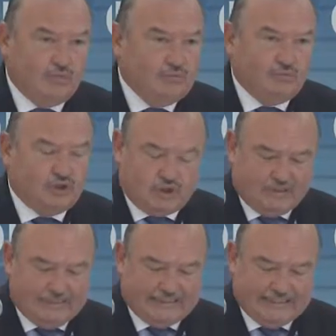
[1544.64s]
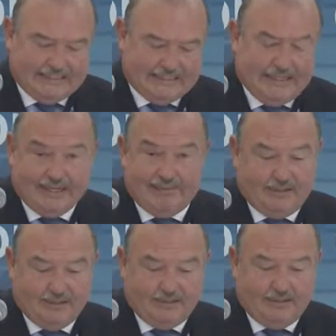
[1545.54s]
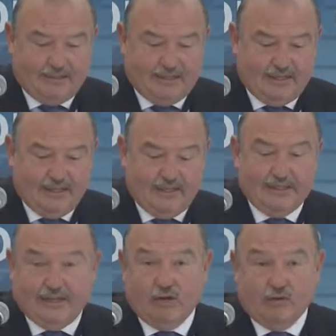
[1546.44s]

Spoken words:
due to time constraints, but I might quote the following.